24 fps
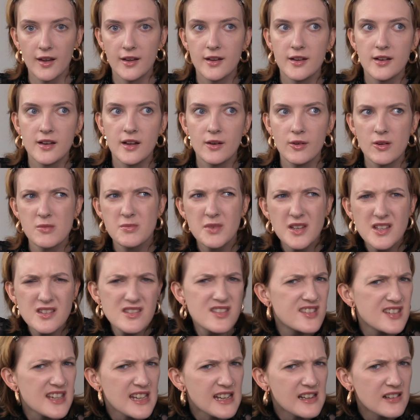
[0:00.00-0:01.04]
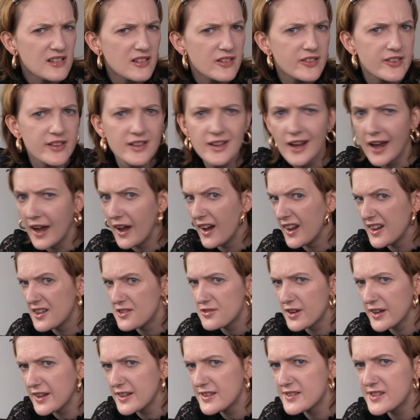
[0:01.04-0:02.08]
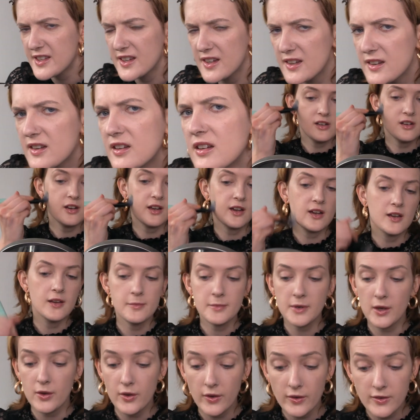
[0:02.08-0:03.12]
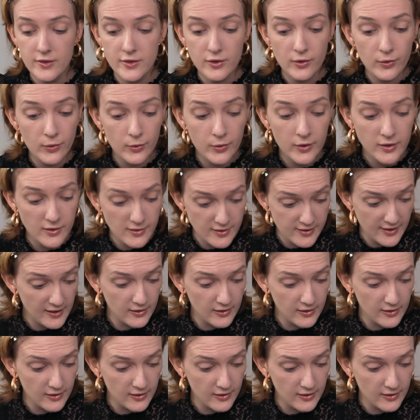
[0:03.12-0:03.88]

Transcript: now I'm concealed and hydrated, and I'm going to conceal.